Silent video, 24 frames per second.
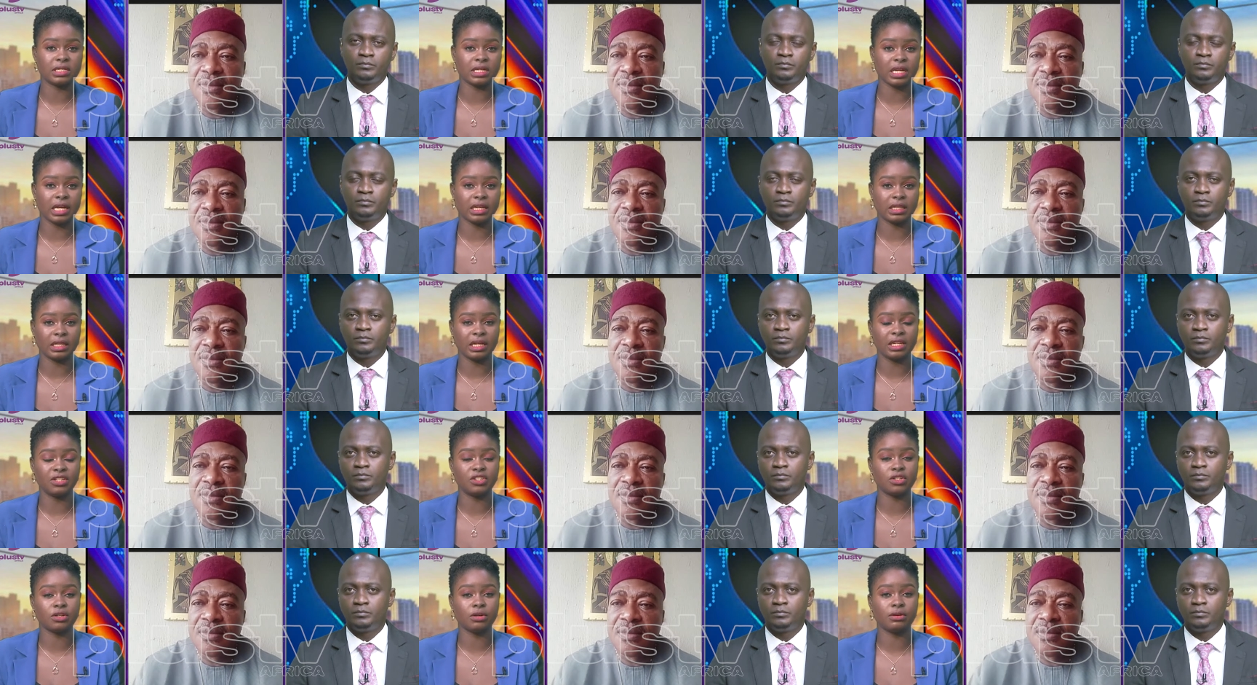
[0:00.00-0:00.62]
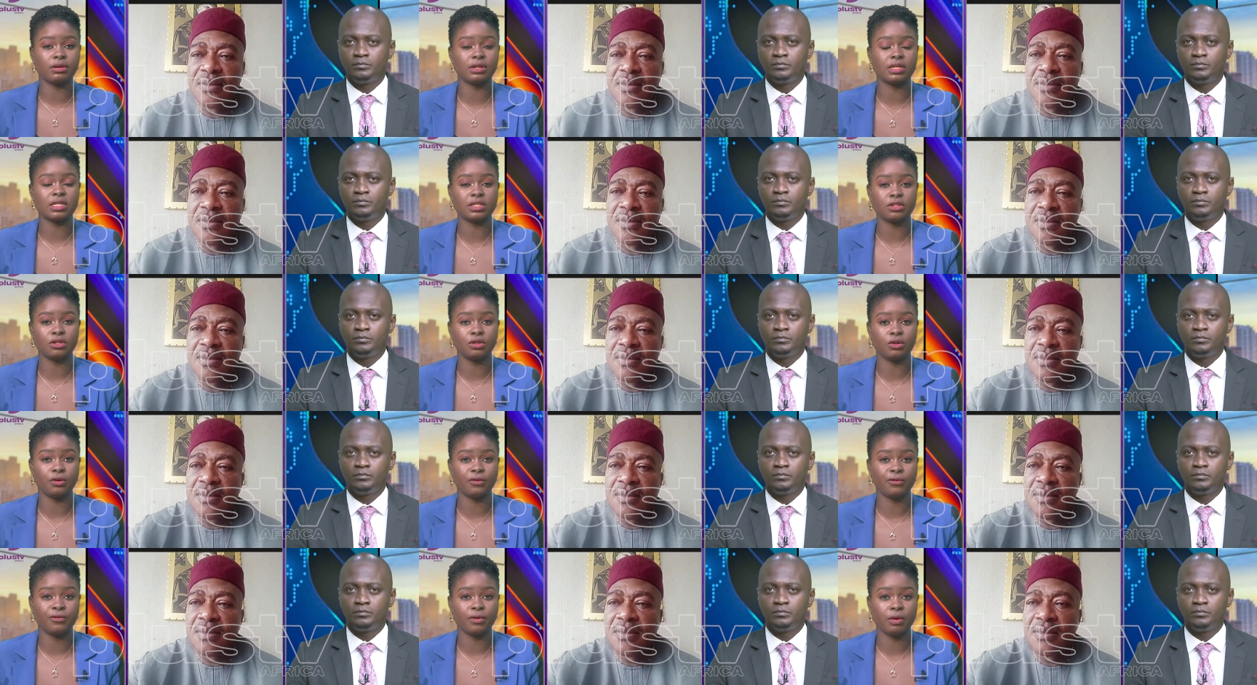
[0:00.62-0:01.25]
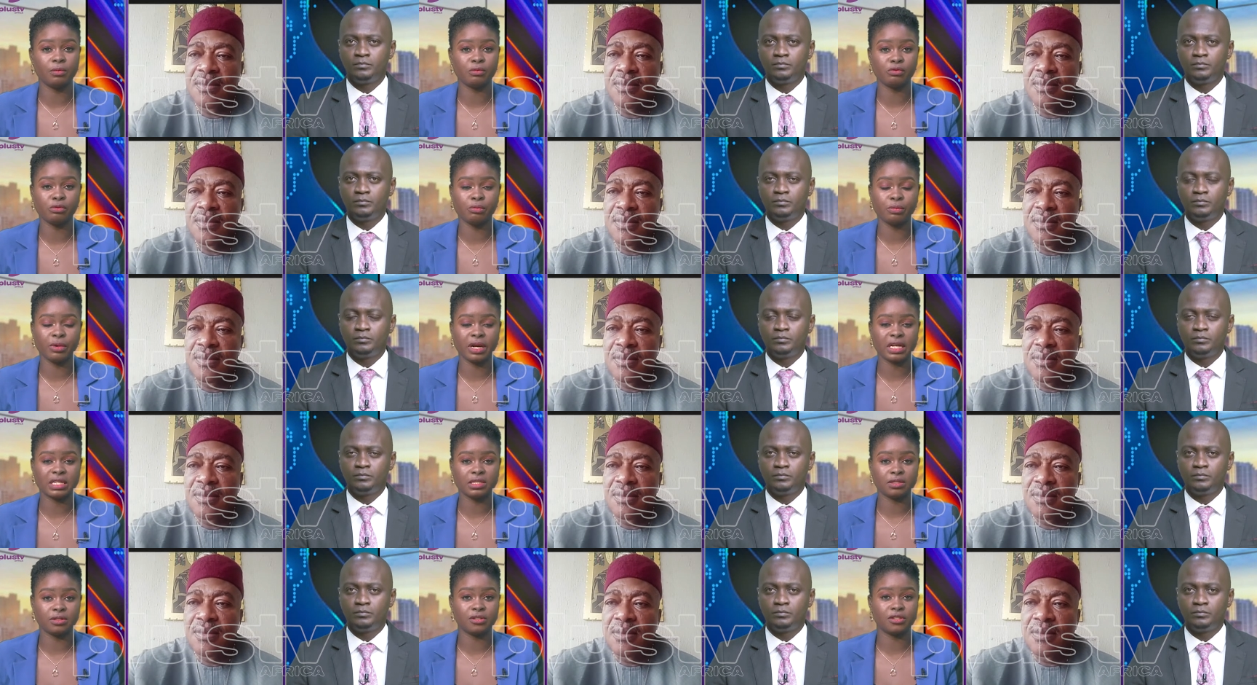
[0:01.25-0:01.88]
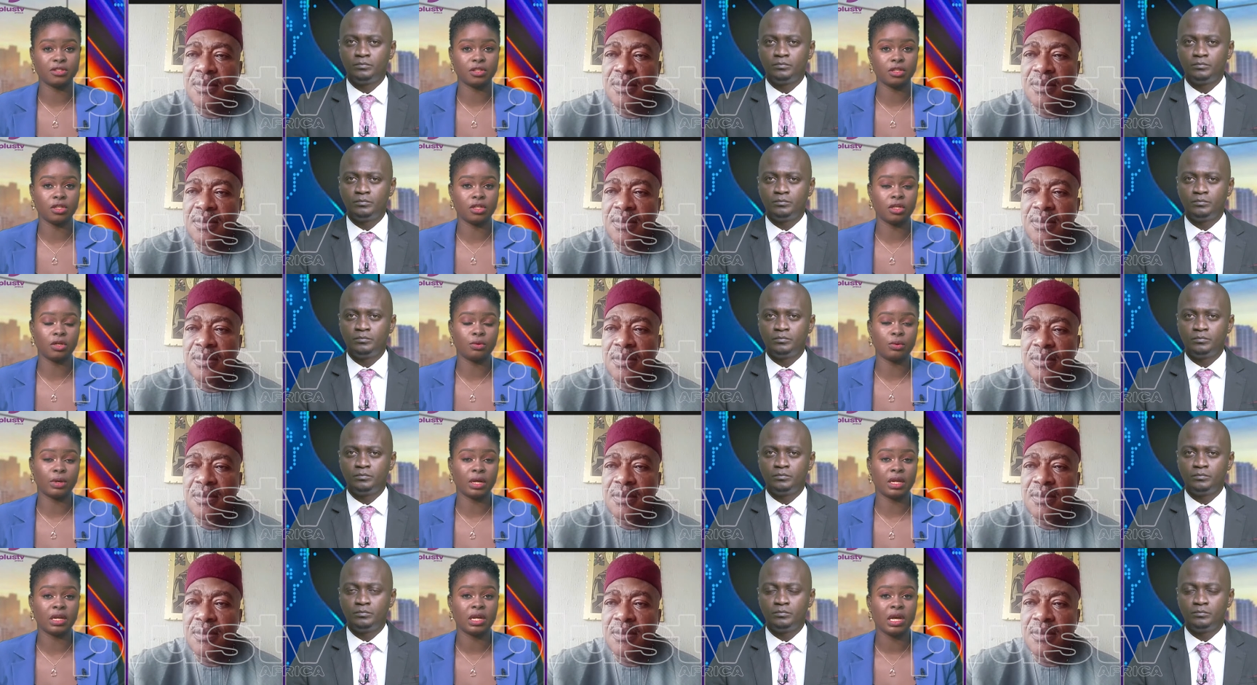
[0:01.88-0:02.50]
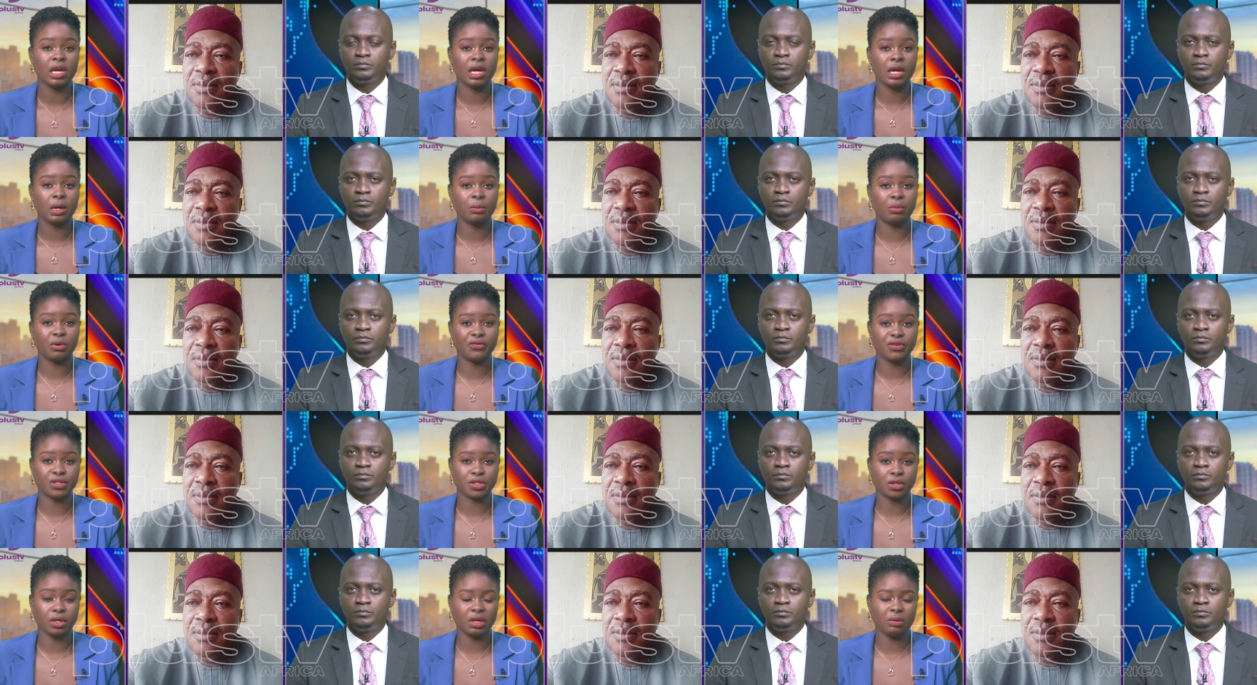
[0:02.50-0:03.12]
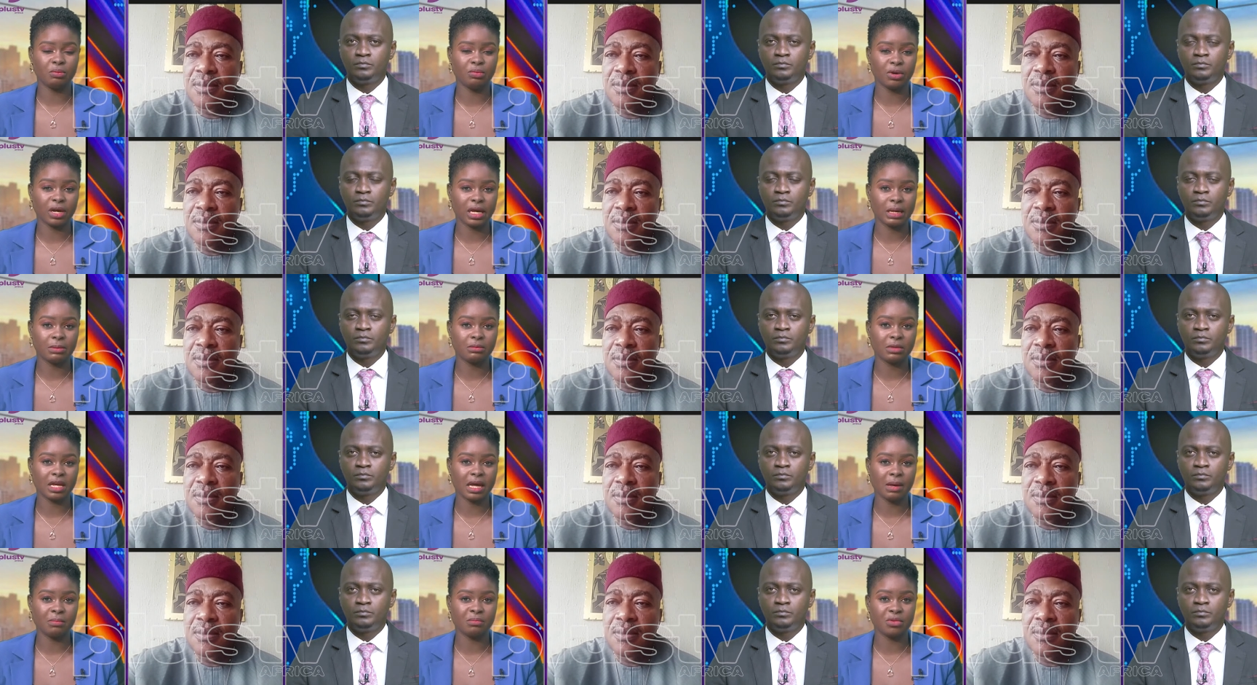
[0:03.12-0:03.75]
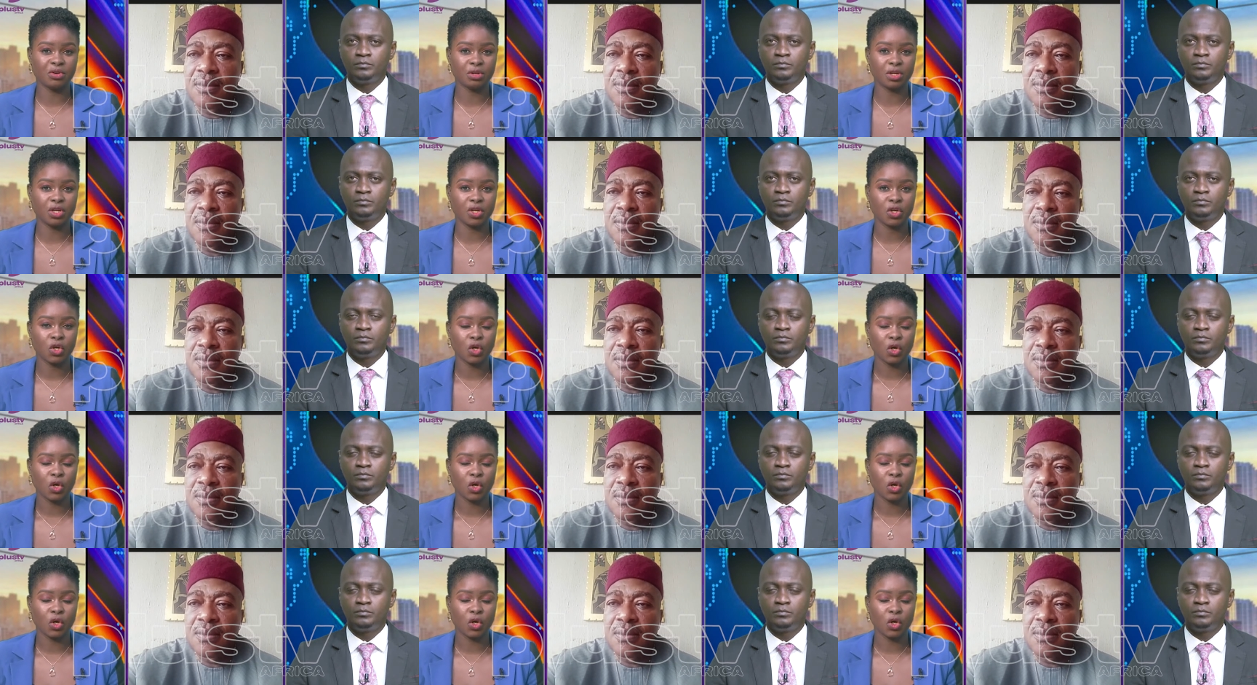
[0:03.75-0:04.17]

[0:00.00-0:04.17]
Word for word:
Speaker 1: like Nigeria's you know former ambassador to the UN, Professor Ibrahim Gambari,